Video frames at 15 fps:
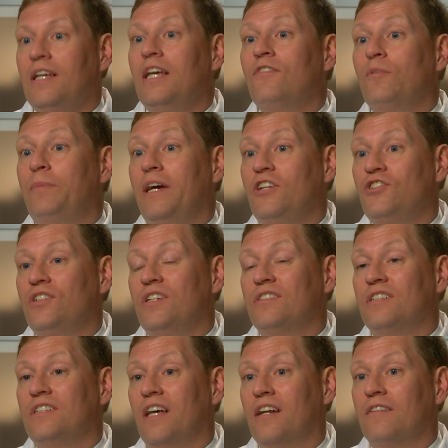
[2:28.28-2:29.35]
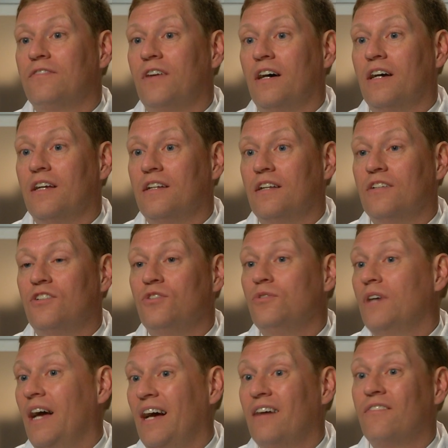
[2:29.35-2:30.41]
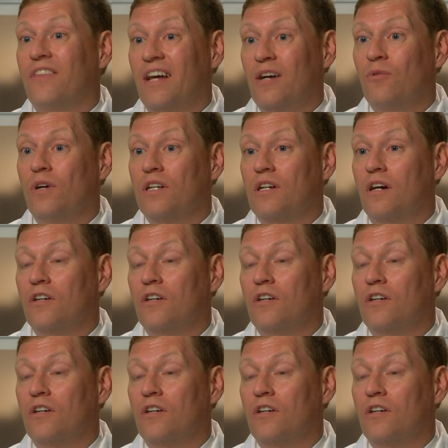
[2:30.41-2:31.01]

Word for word: If a patient is identified to have thyroid